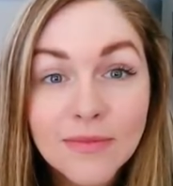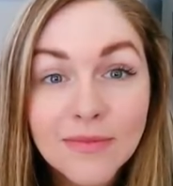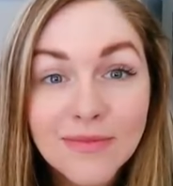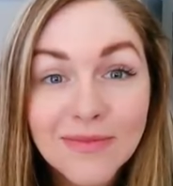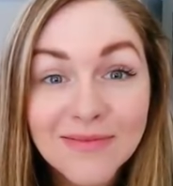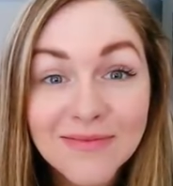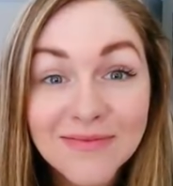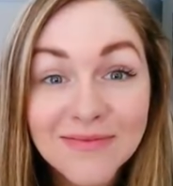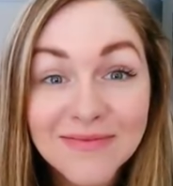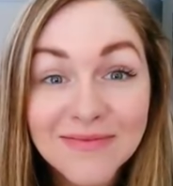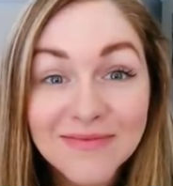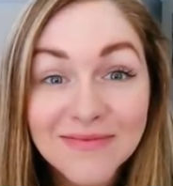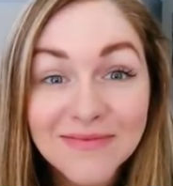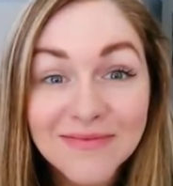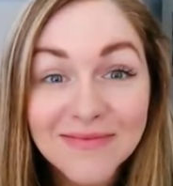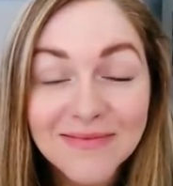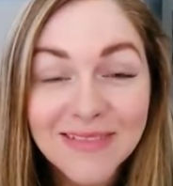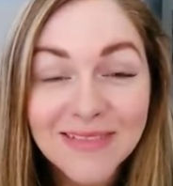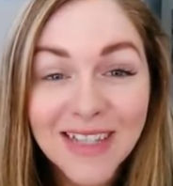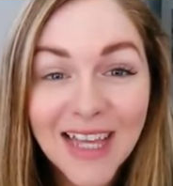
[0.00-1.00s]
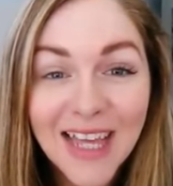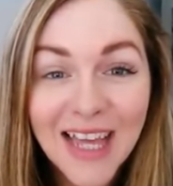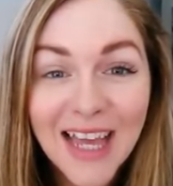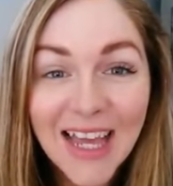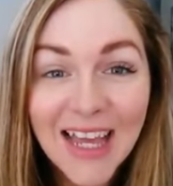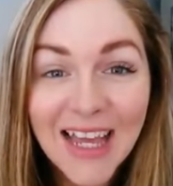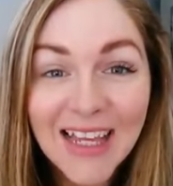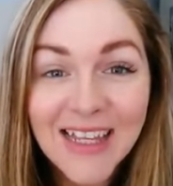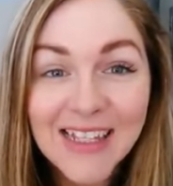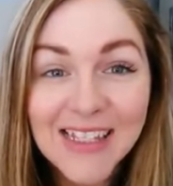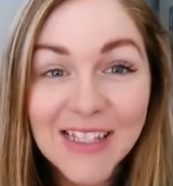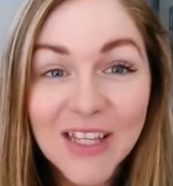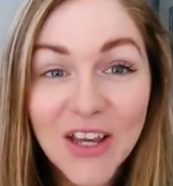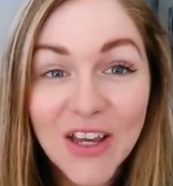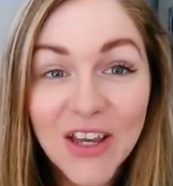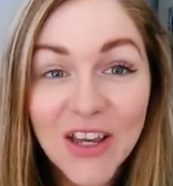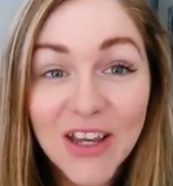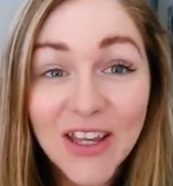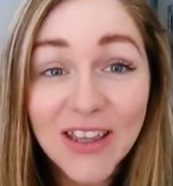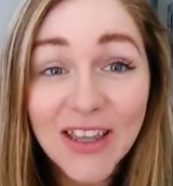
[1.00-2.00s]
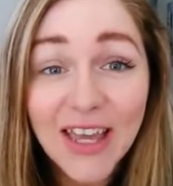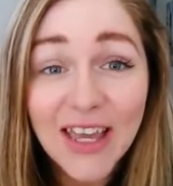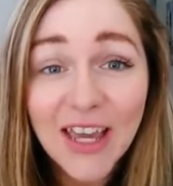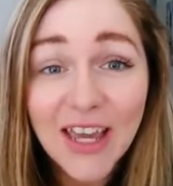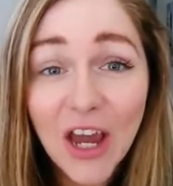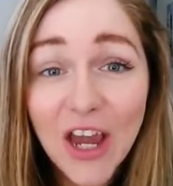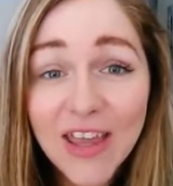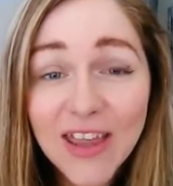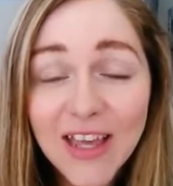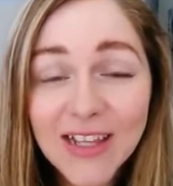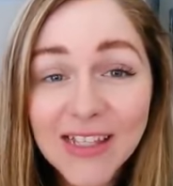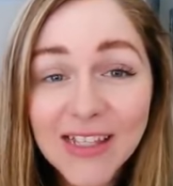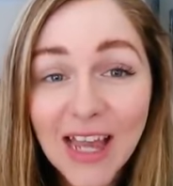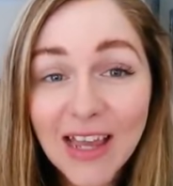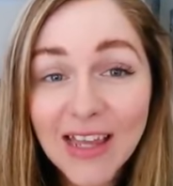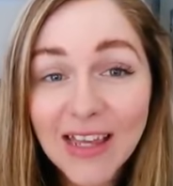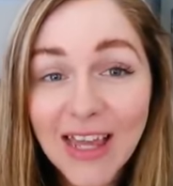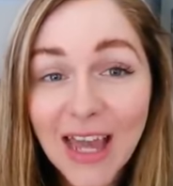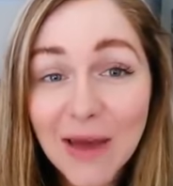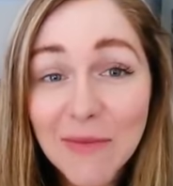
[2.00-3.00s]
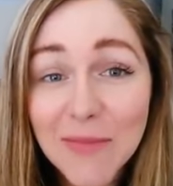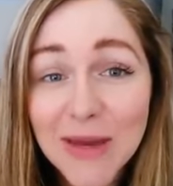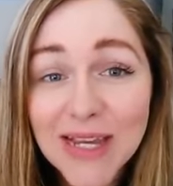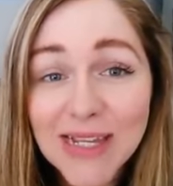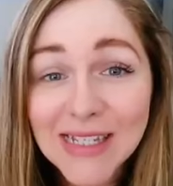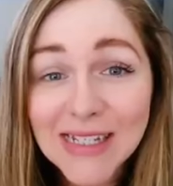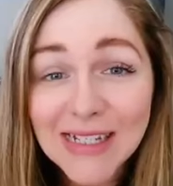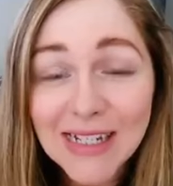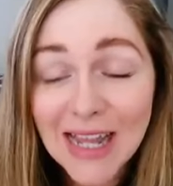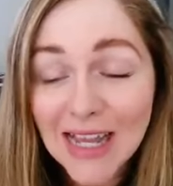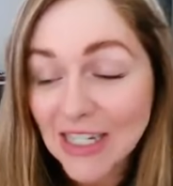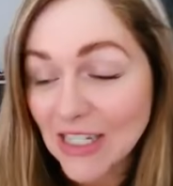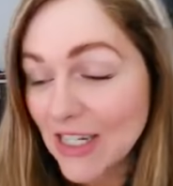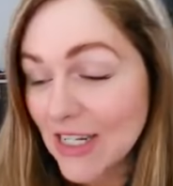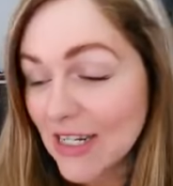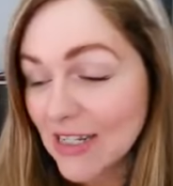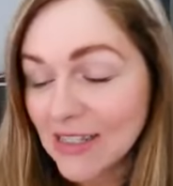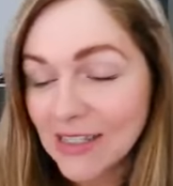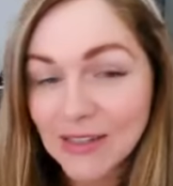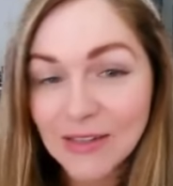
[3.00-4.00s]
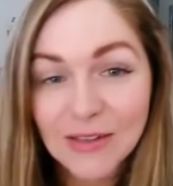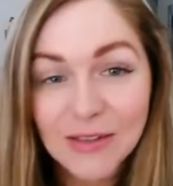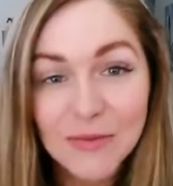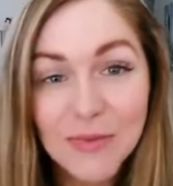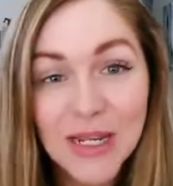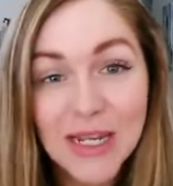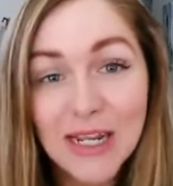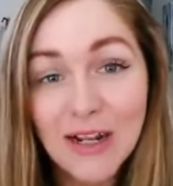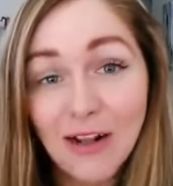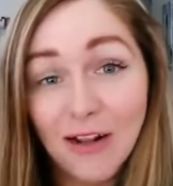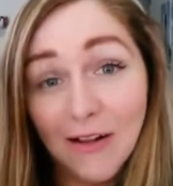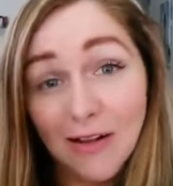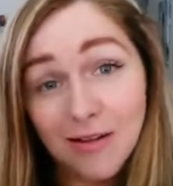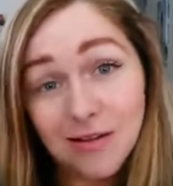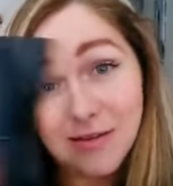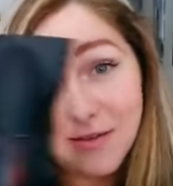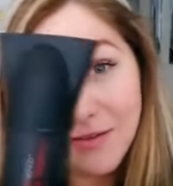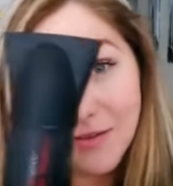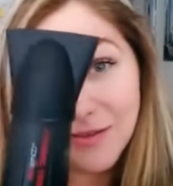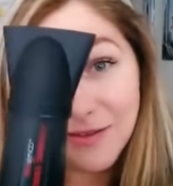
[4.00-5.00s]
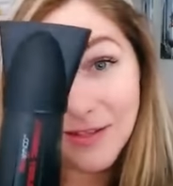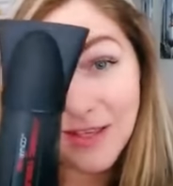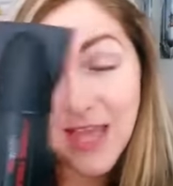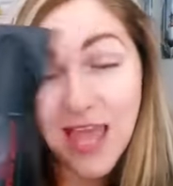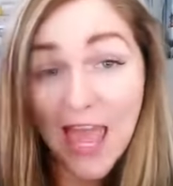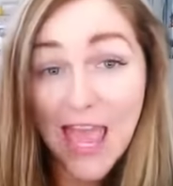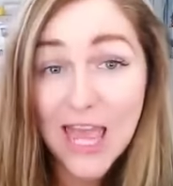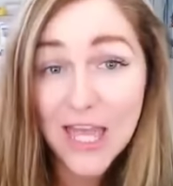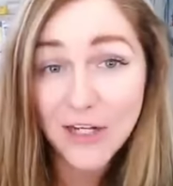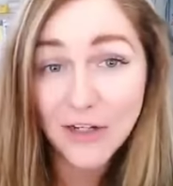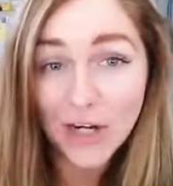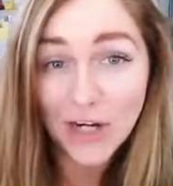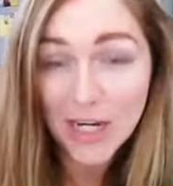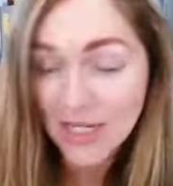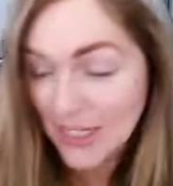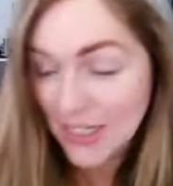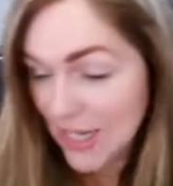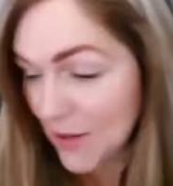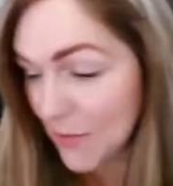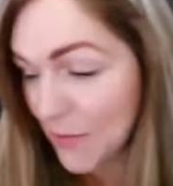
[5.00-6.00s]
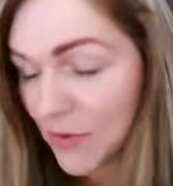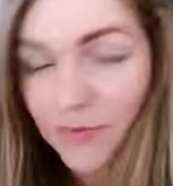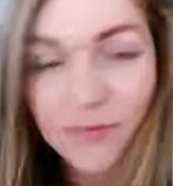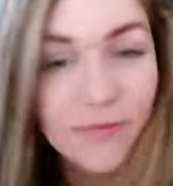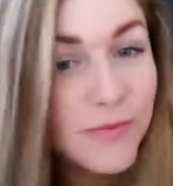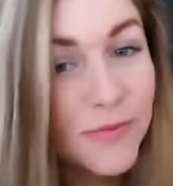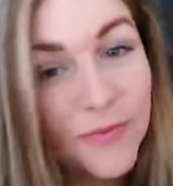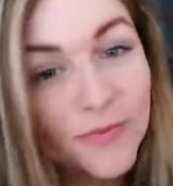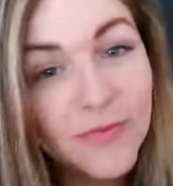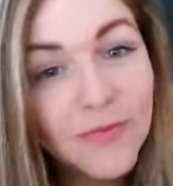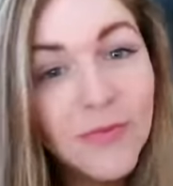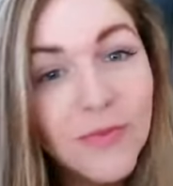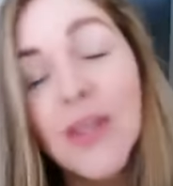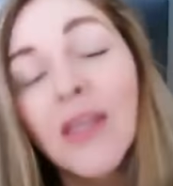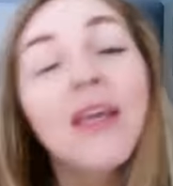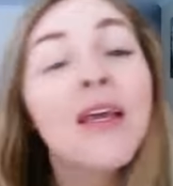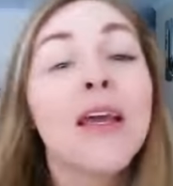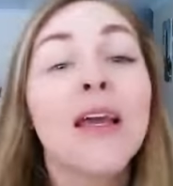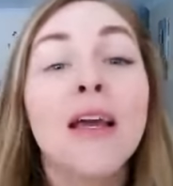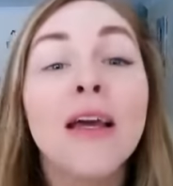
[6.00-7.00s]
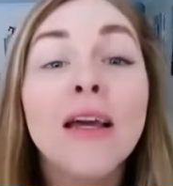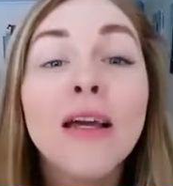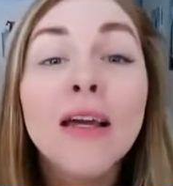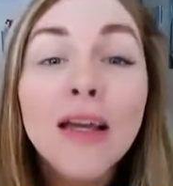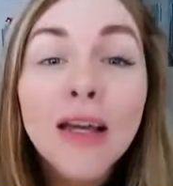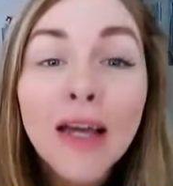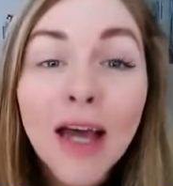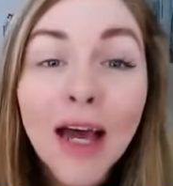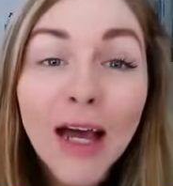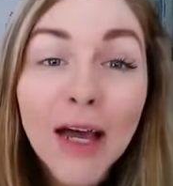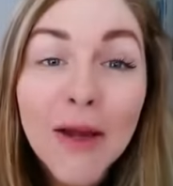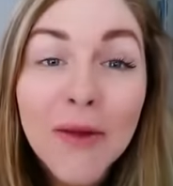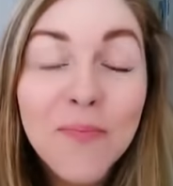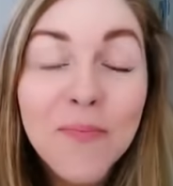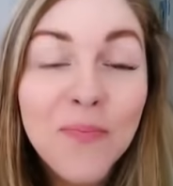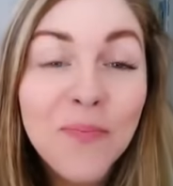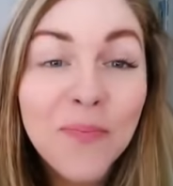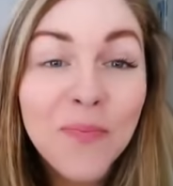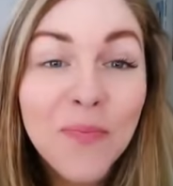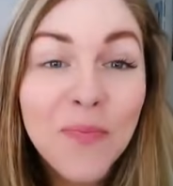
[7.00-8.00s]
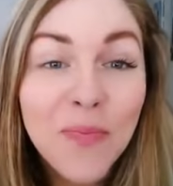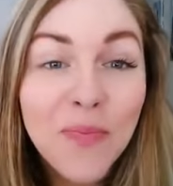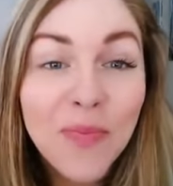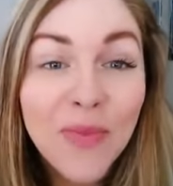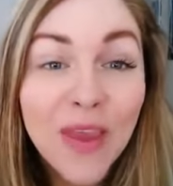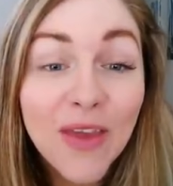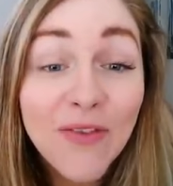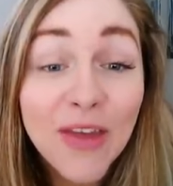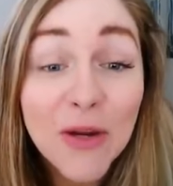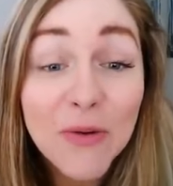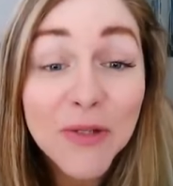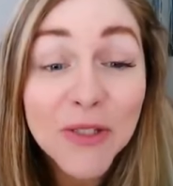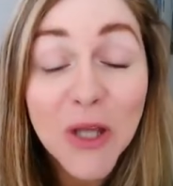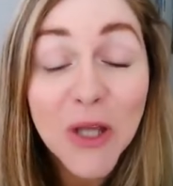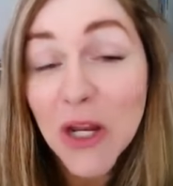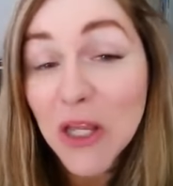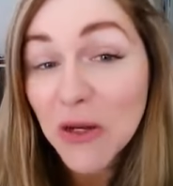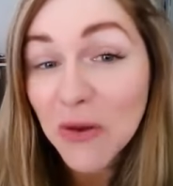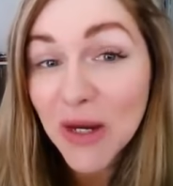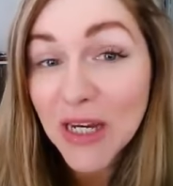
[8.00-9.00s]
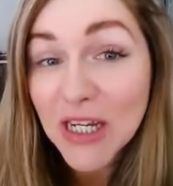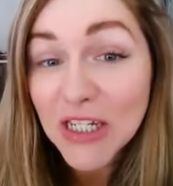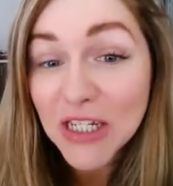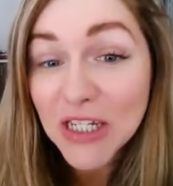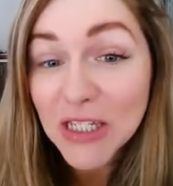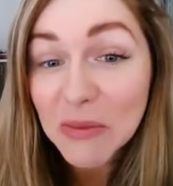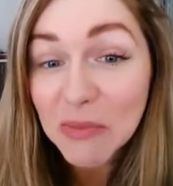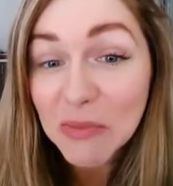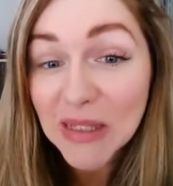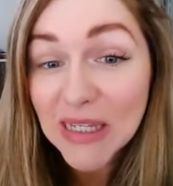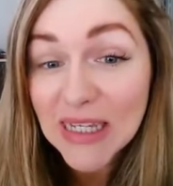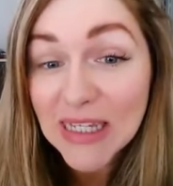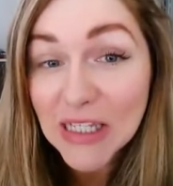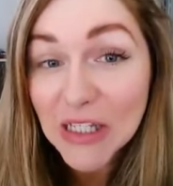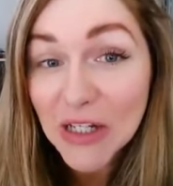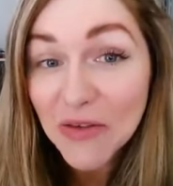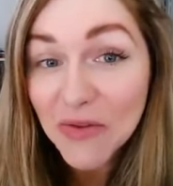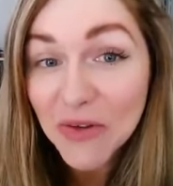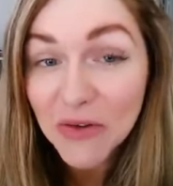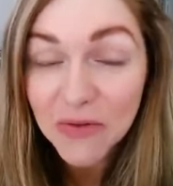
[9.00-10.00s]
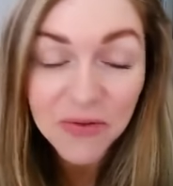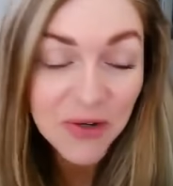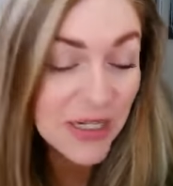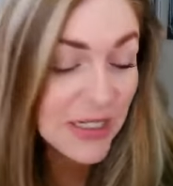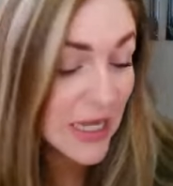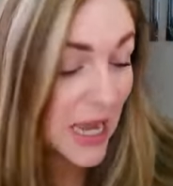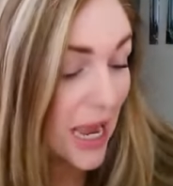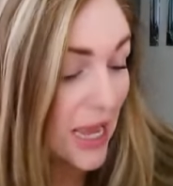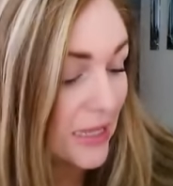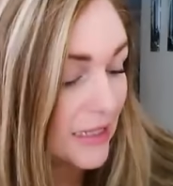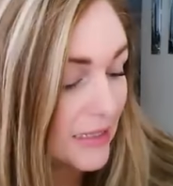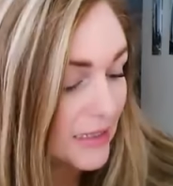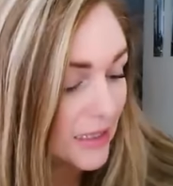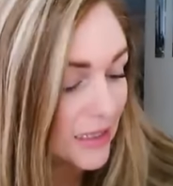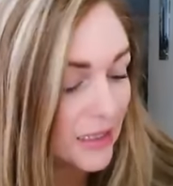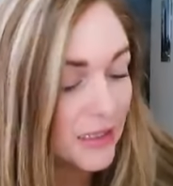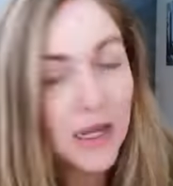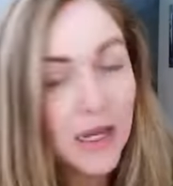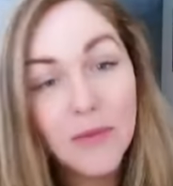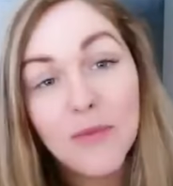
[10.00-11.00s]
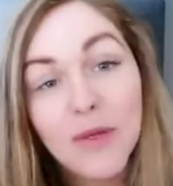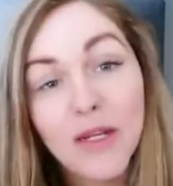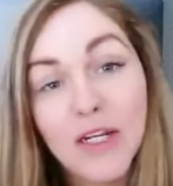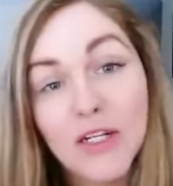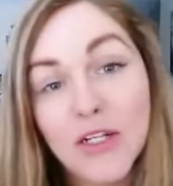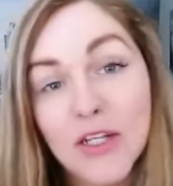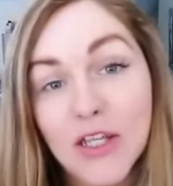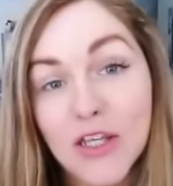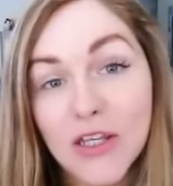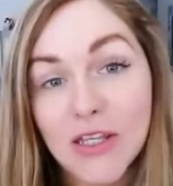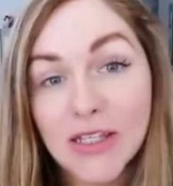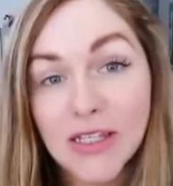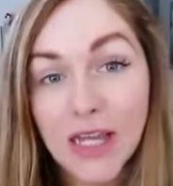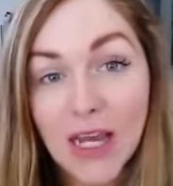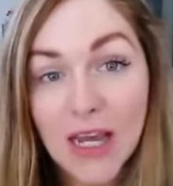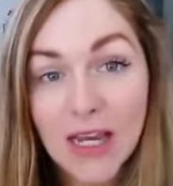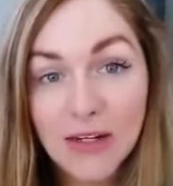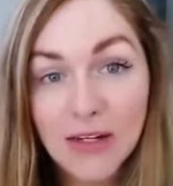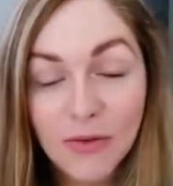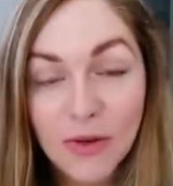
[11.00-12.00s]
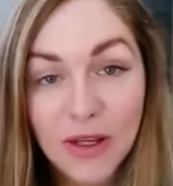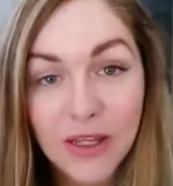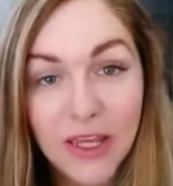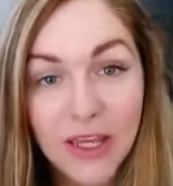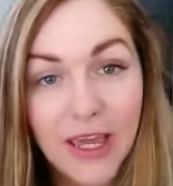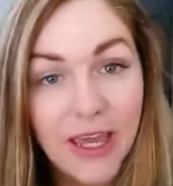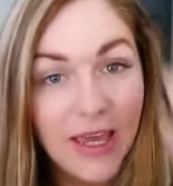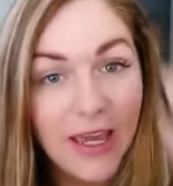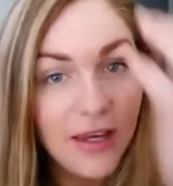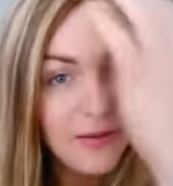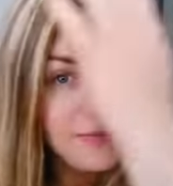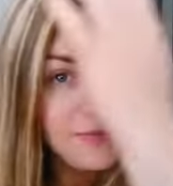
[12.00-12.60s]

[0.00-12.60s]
So there you go, that's how you get amazing lashes. My little hairdryer tip. If anyone's got any questions, please do feel free to ask. I'm going to do the other side while you're here.